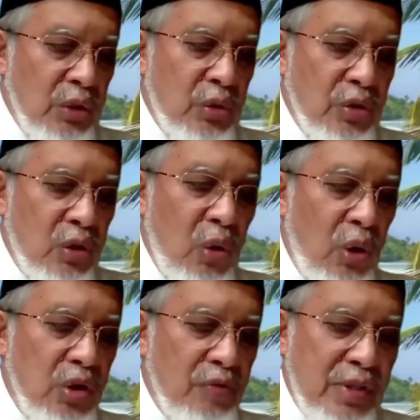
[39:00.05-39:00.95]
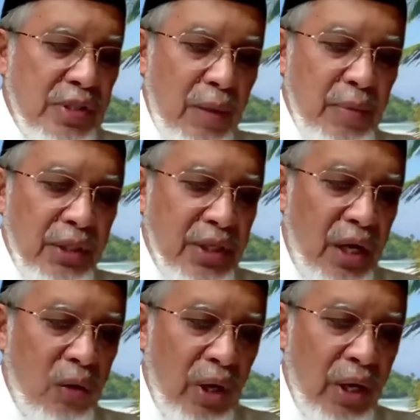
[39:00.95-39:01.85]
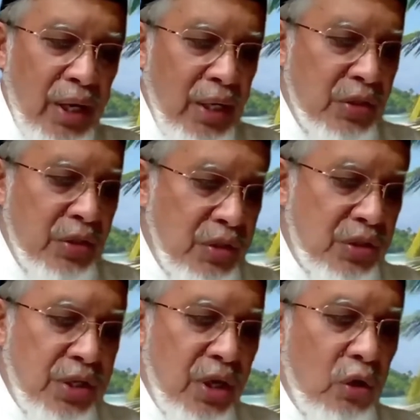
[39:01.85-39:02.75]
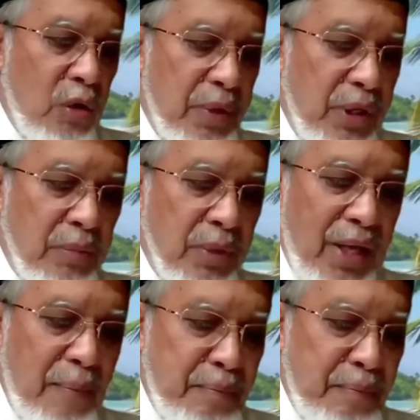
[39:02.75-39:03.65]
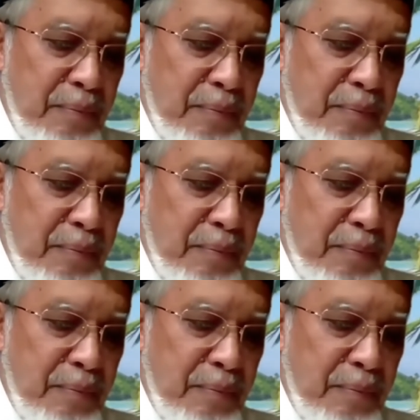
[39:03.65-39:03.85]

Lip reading: to the cause of Islamic da'wah, sincere commitment and